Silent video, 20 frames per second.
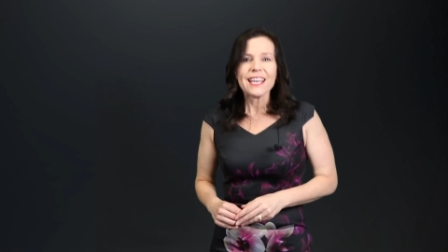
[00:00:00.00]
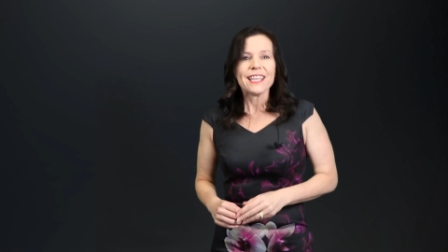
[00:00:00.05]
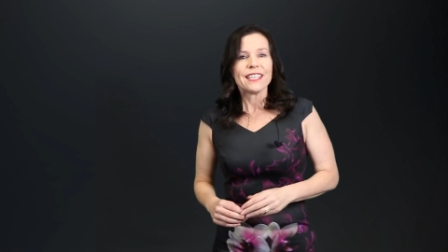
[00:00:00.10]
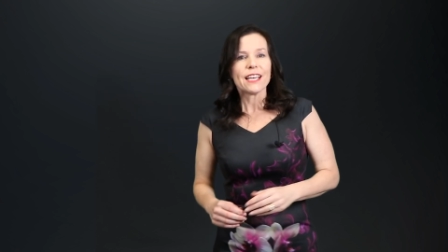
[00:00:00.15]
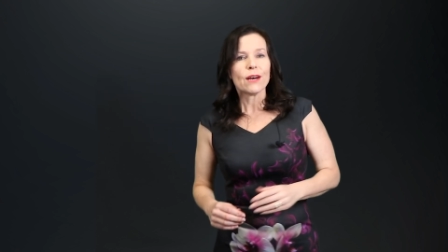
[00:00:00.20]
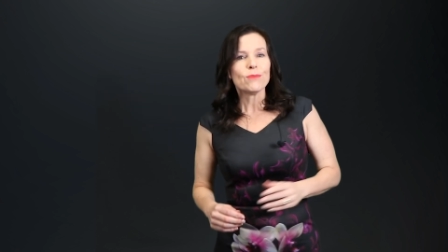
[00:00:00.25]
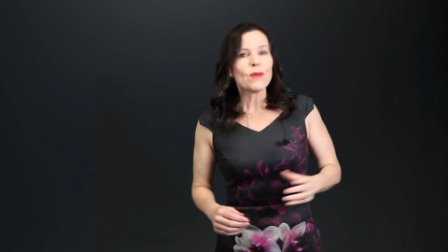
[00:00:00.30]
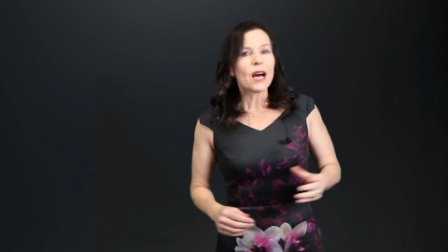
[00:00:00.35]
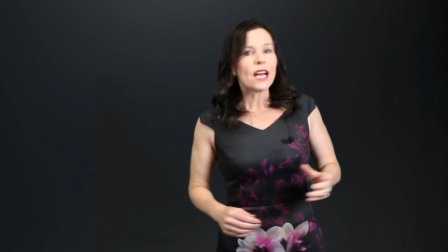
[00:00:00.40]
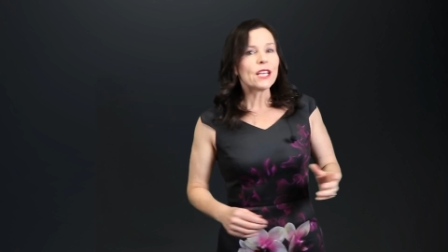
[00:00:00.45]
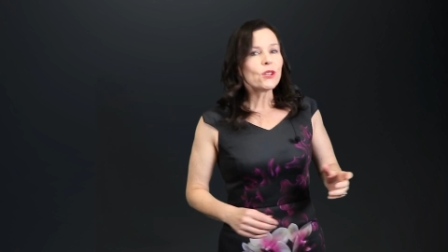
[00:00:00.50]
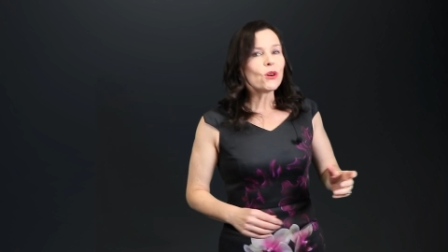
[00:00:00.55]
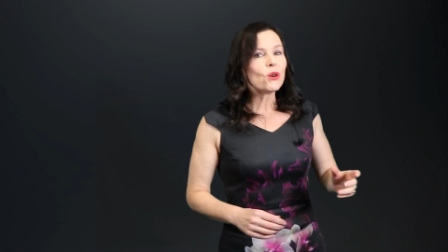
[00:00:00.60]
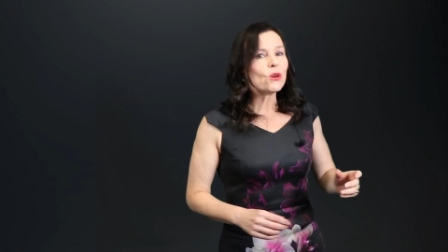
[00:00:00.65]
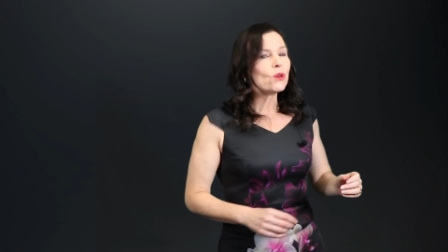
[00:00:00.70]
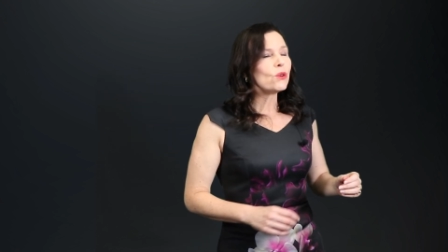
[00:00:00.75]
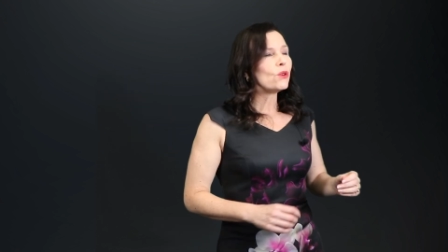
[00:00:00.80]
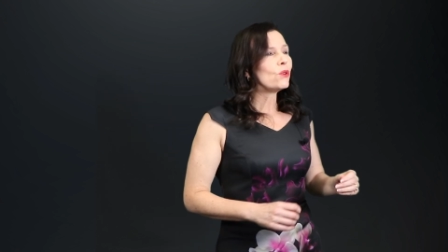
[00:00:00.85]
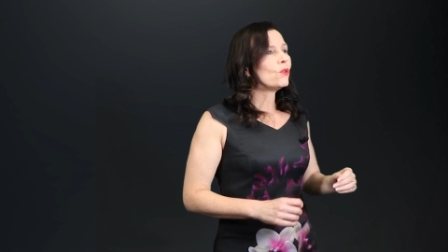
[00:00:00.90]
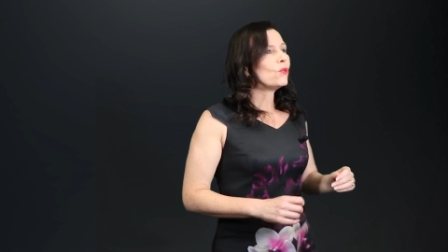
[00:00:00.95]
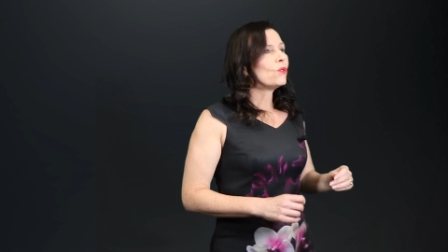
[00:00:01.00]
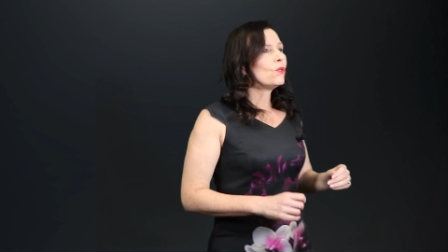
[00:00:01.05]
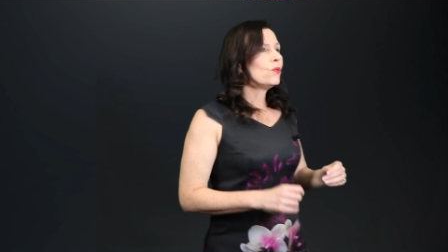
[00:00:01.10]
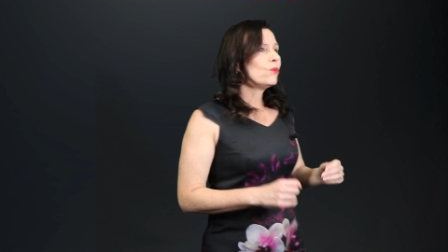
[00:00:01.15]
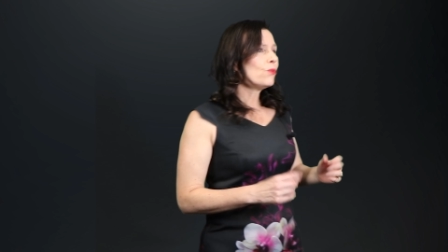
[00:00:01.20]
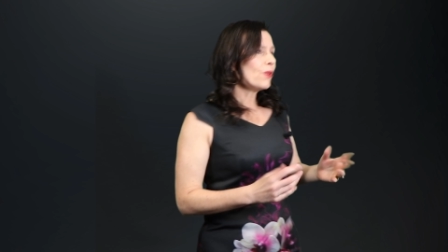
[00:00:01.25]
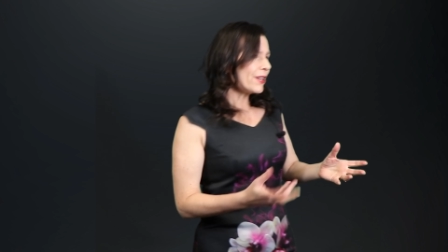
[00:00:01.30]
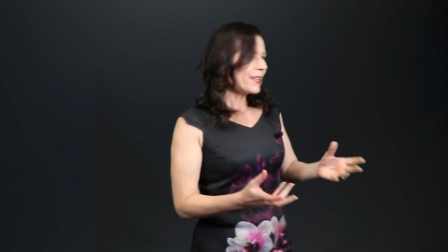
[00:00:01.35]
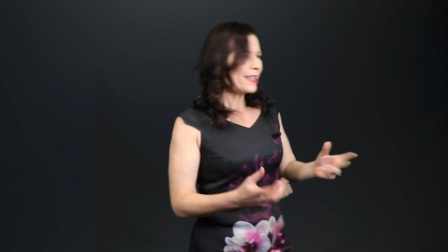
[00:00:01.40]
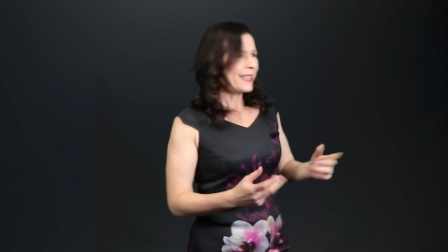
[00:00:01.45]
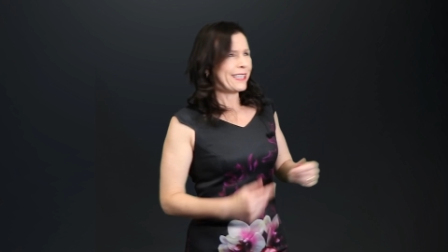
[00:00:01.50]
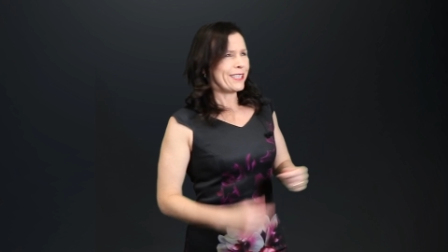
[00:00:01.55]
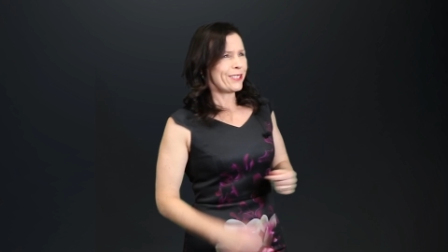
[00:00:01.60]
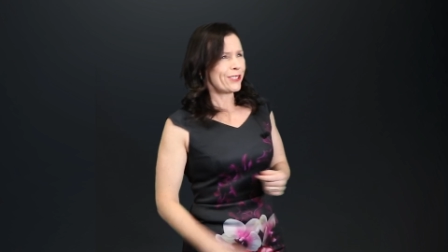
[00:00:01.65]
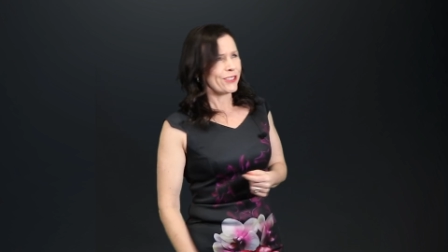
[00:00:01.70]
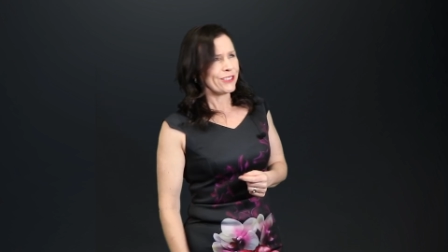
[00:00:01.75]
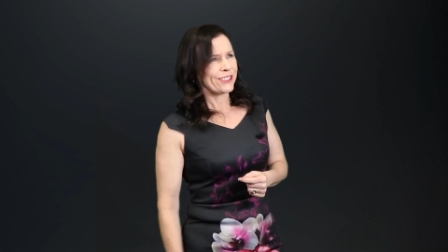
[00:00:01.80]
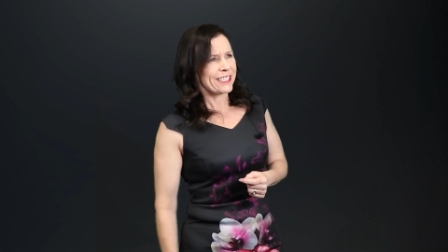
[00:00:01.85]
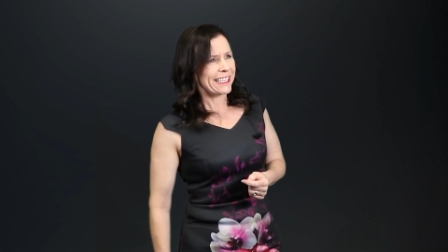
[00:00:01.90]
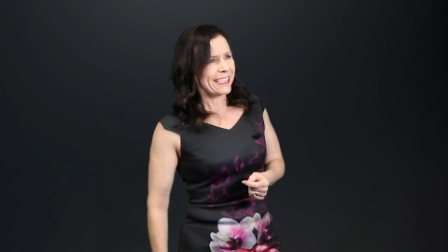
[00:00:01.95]
Now, Michael, what are the
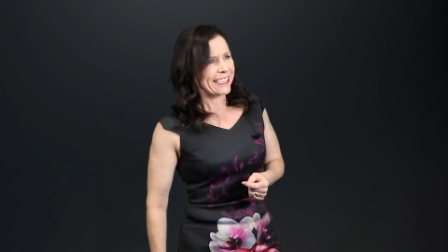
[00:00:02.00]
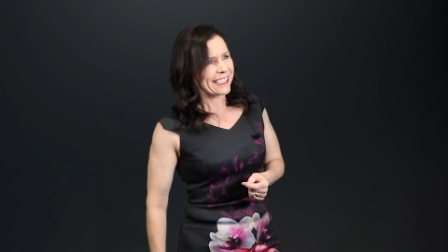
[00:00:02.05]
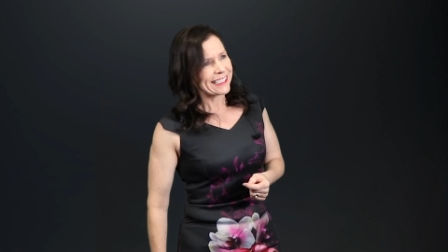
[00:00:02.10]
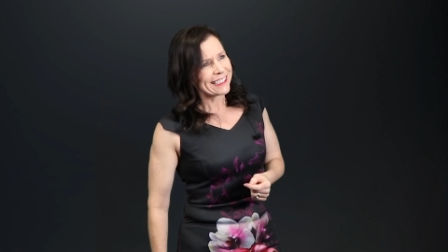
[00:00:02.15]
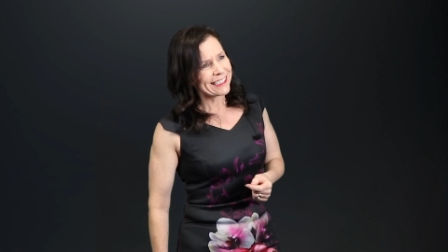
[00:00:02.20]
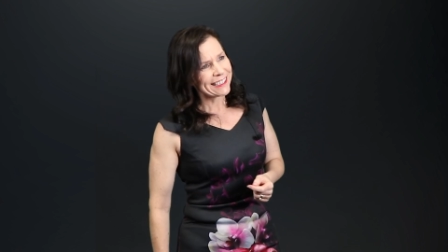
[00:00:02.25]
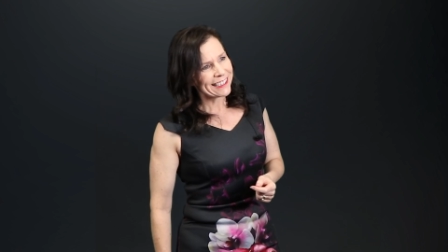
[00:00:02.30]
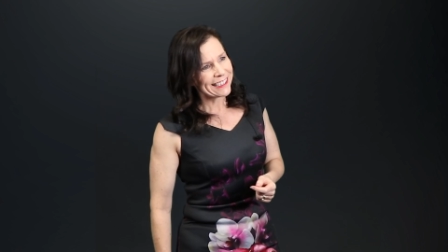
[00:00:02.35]
issues here?